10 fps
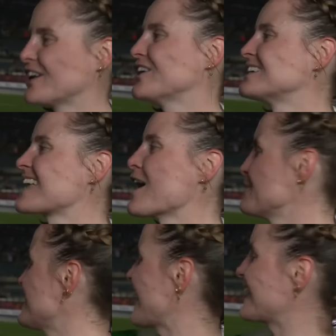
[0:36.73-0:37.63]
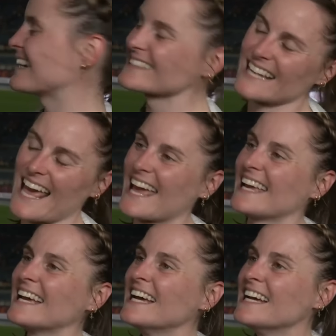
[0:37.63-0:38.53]
who has helped me get here
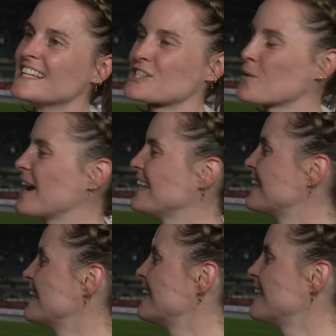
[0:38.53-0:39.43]
today to win